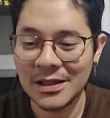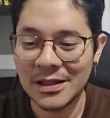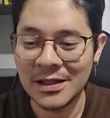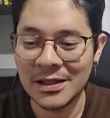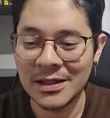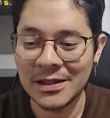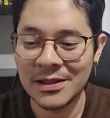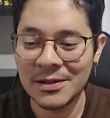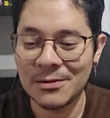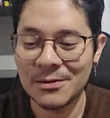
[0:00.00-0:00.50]

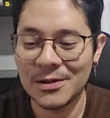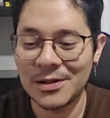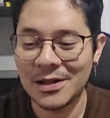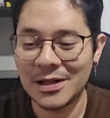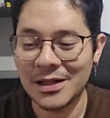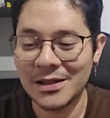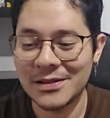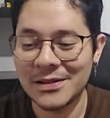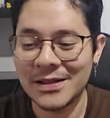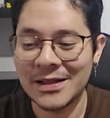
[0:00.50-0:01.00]
and they were
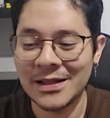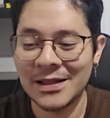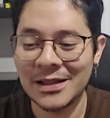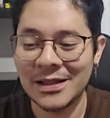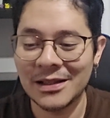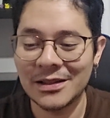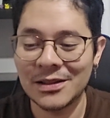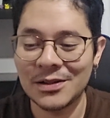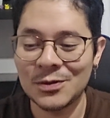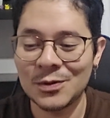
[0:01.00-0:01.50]
like saying,
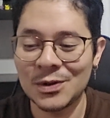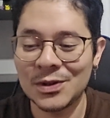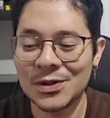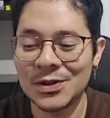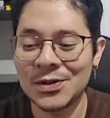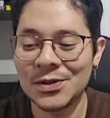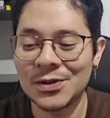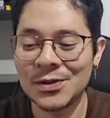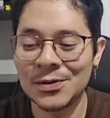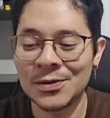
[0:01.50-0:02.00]
like, the
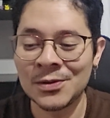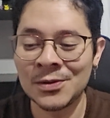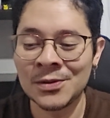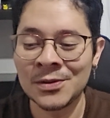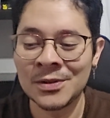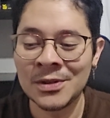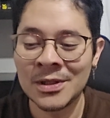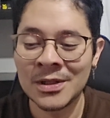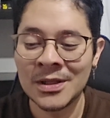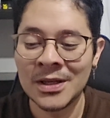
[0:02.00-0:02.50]
Switch
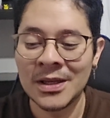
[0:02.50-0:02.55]
2